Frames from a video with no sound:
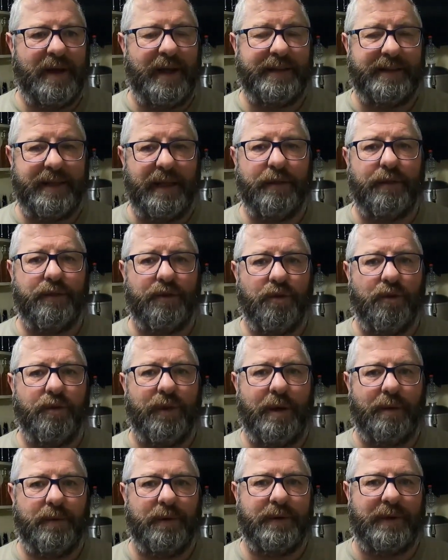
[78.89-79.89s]
I did throw
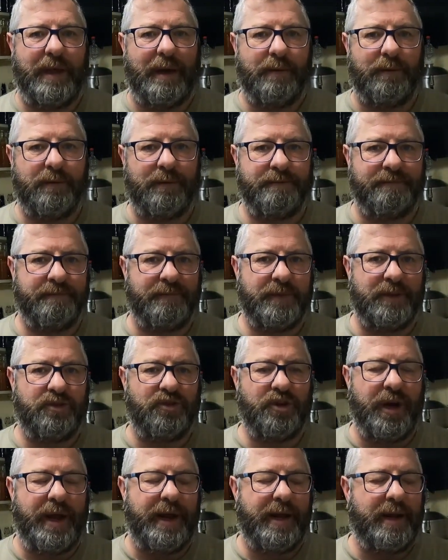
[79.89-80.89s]
that one down the
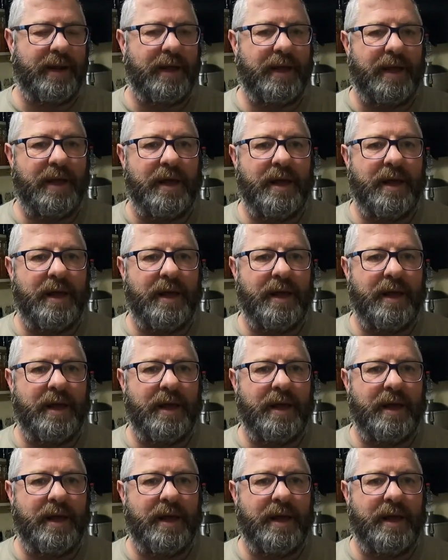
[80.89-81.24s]
drain.